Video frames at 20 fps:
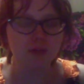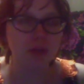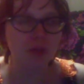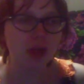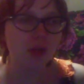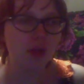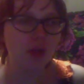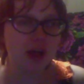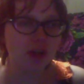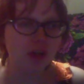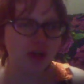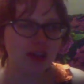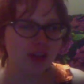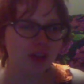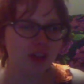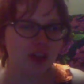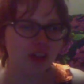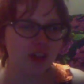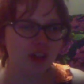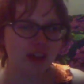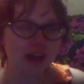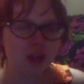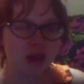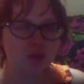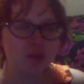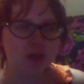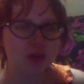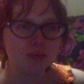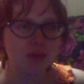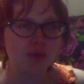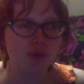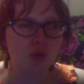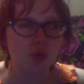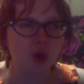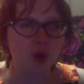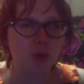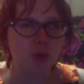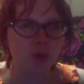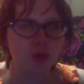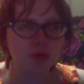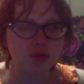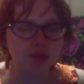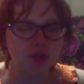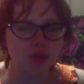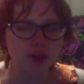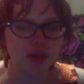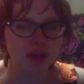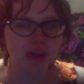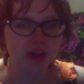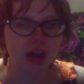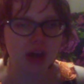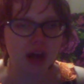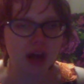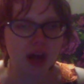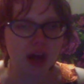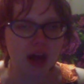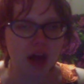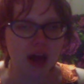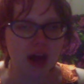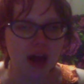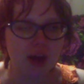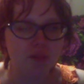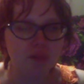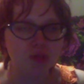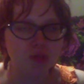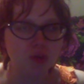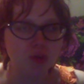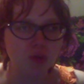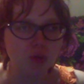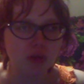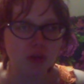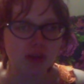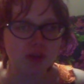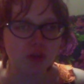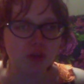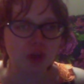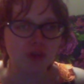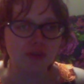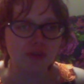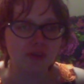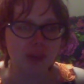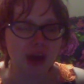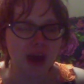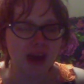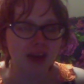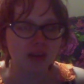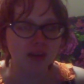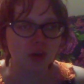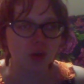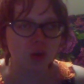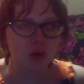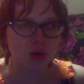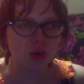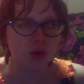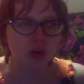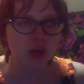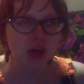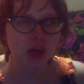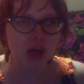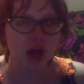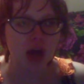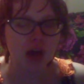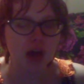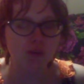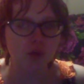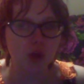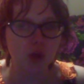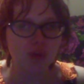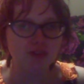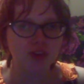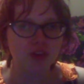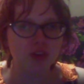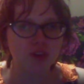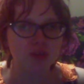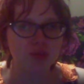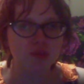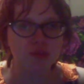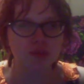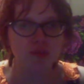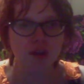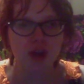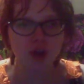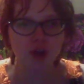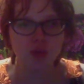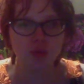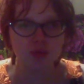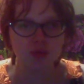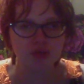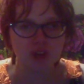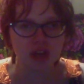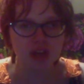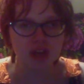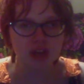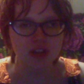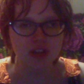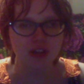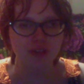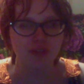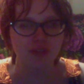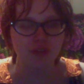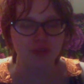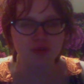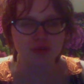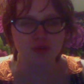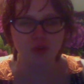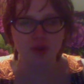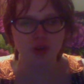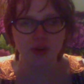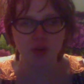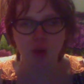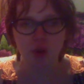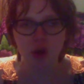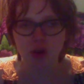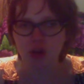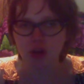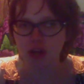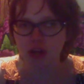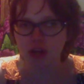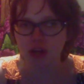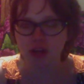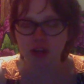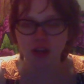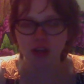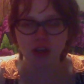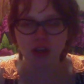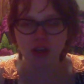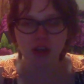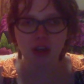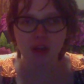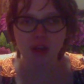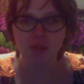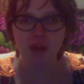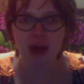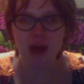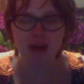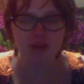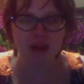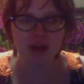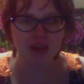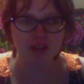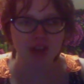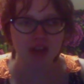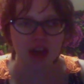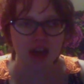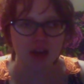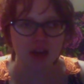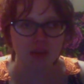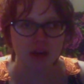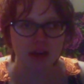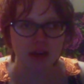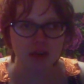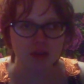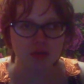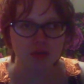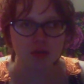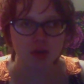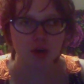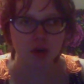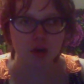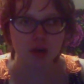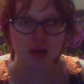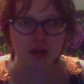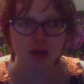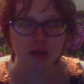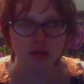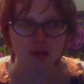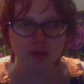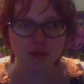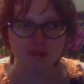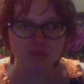uh, like I said before, personally, I, I absolutely love Batgirl. I've loved her since I was a kid and first started watching Batman the Animated Series.